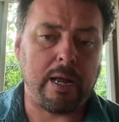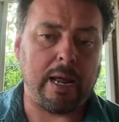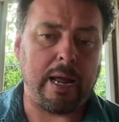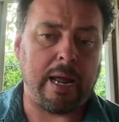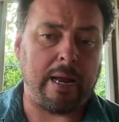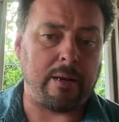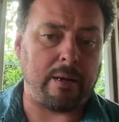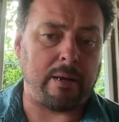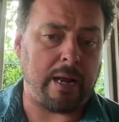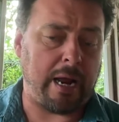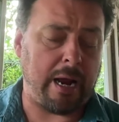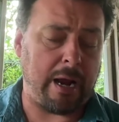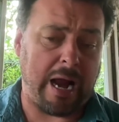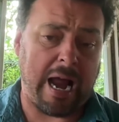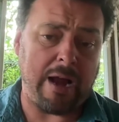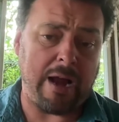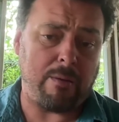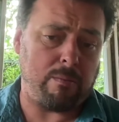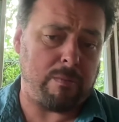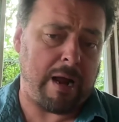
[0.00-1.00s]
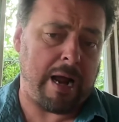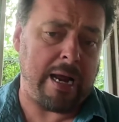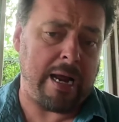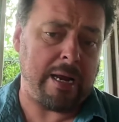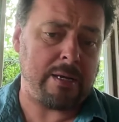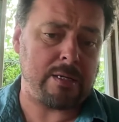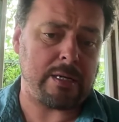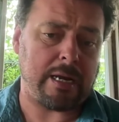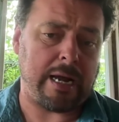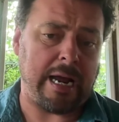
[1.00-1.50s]
And I
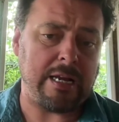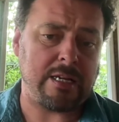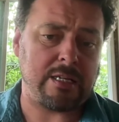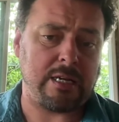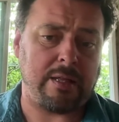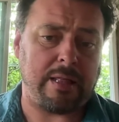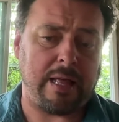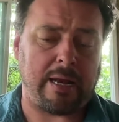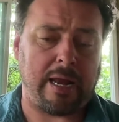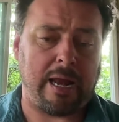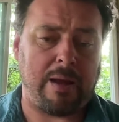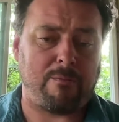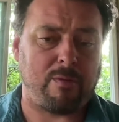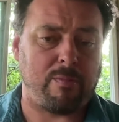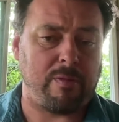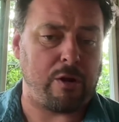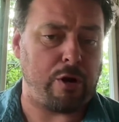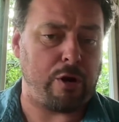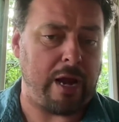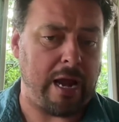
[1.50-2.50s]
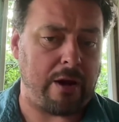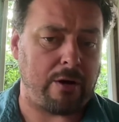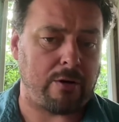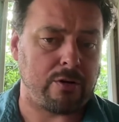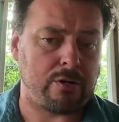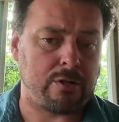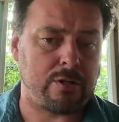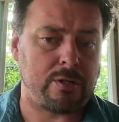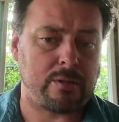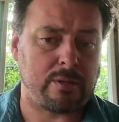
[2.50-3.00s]
say that came from the
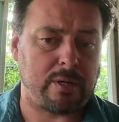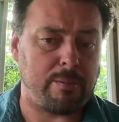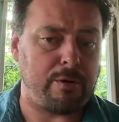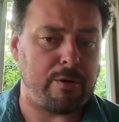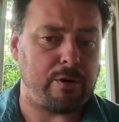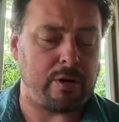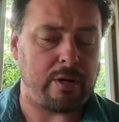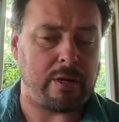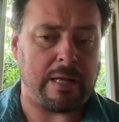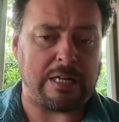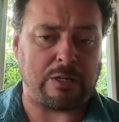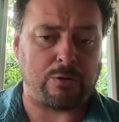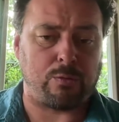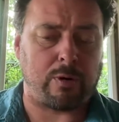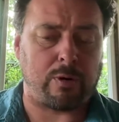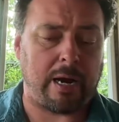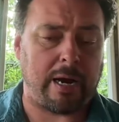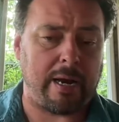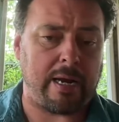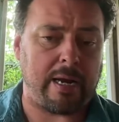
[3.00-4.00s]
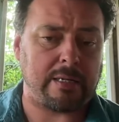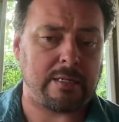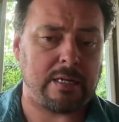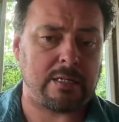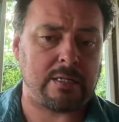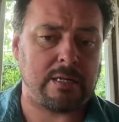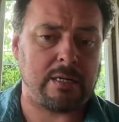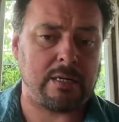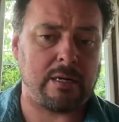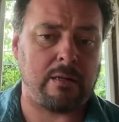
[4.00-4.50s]
Acres community. That's where I
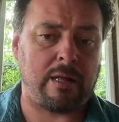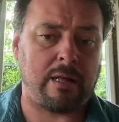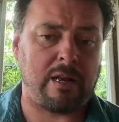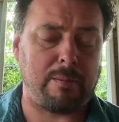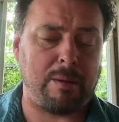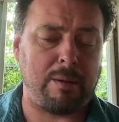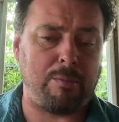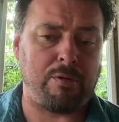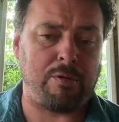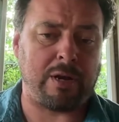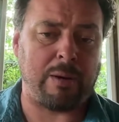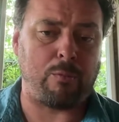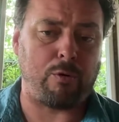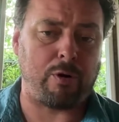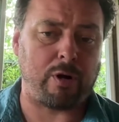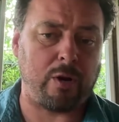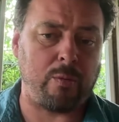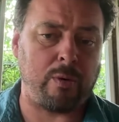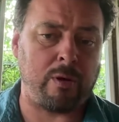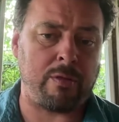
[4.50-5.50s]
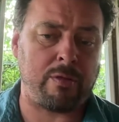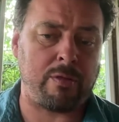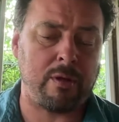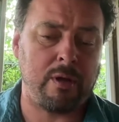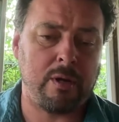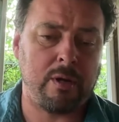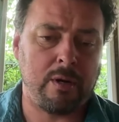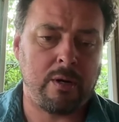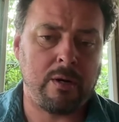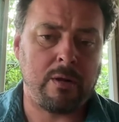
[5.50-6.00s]
accessed it, and a lot of the people that I'm working with
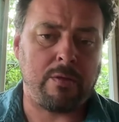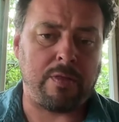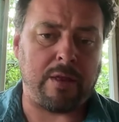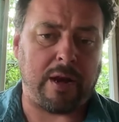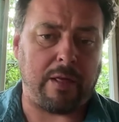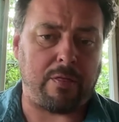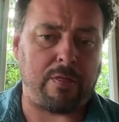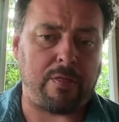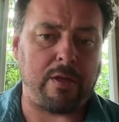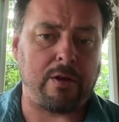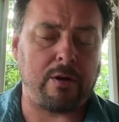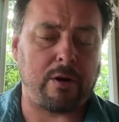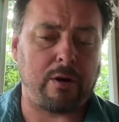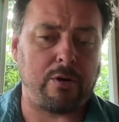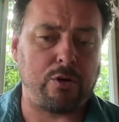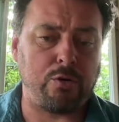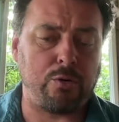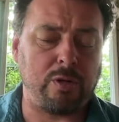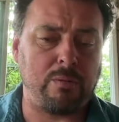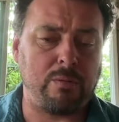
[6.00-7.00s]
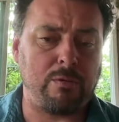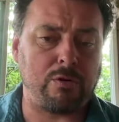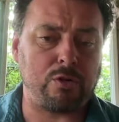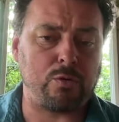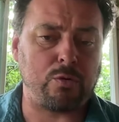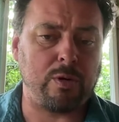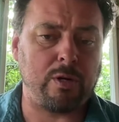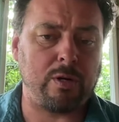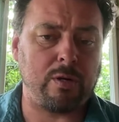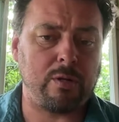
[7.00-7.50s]
that I think are doing the
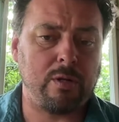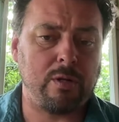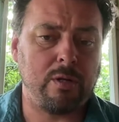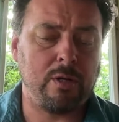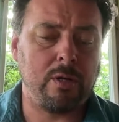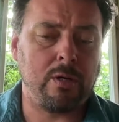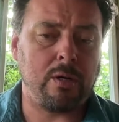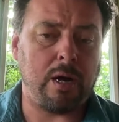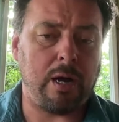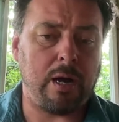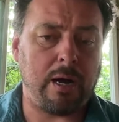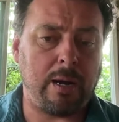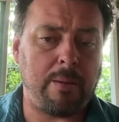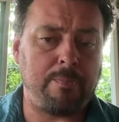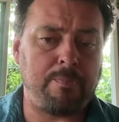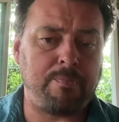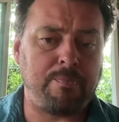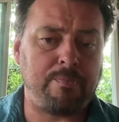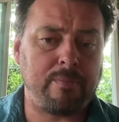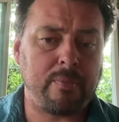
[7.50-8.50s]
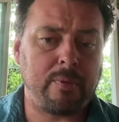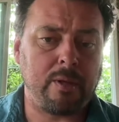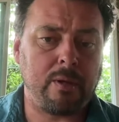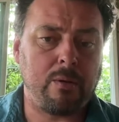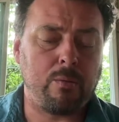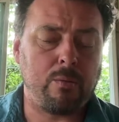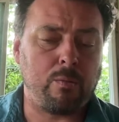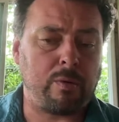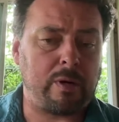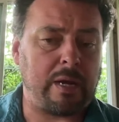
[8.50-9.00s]
most well um,
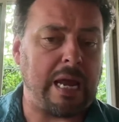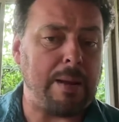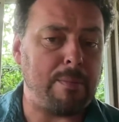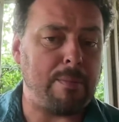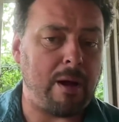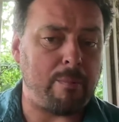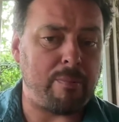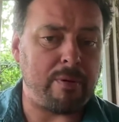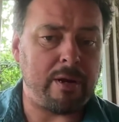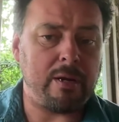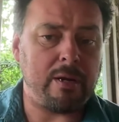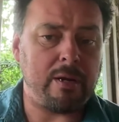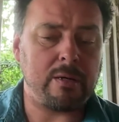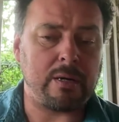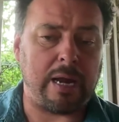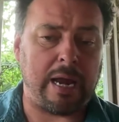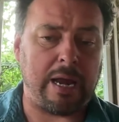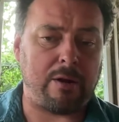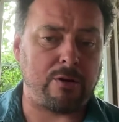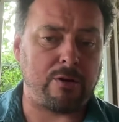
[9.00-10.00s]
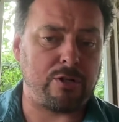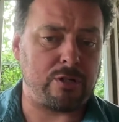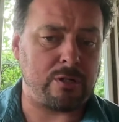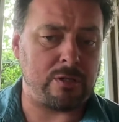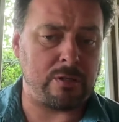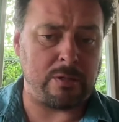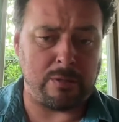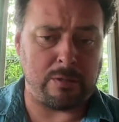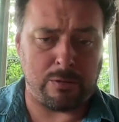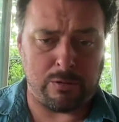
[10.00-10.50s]
came up in Acres.
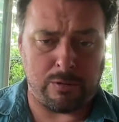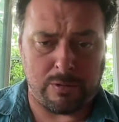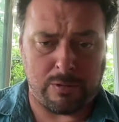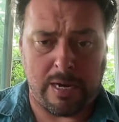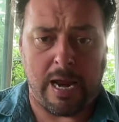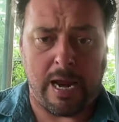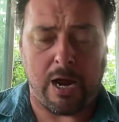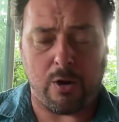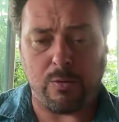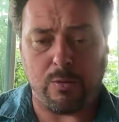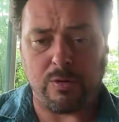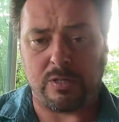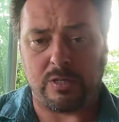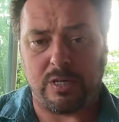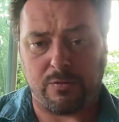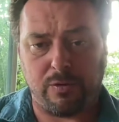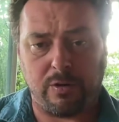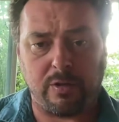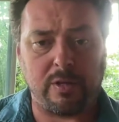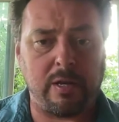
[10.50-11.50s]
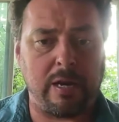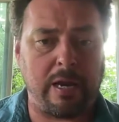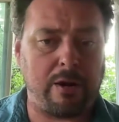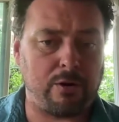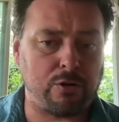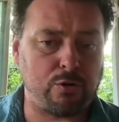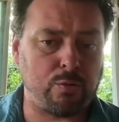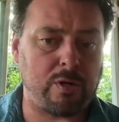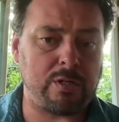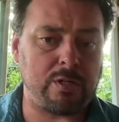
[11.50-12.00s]
Now is different than
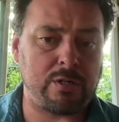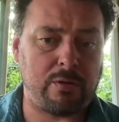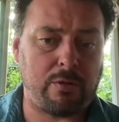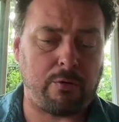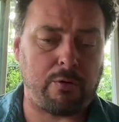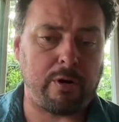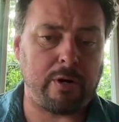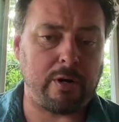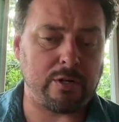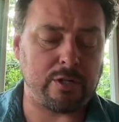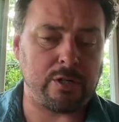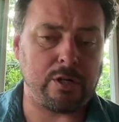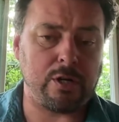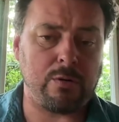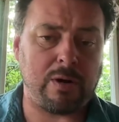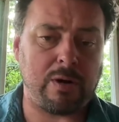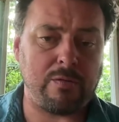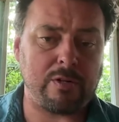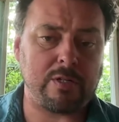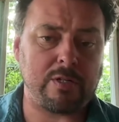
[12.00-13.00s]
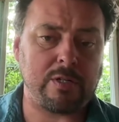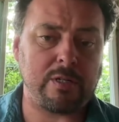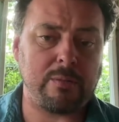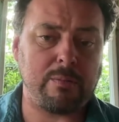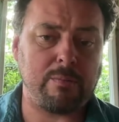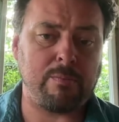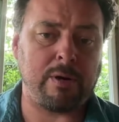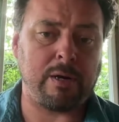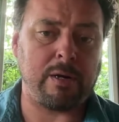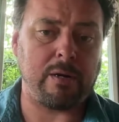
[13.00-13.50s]
Acres was 30 years ago, obviously,
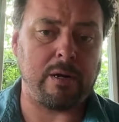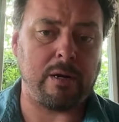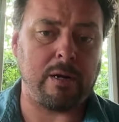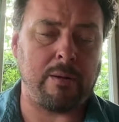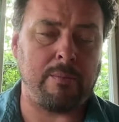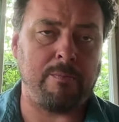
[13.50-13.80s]
but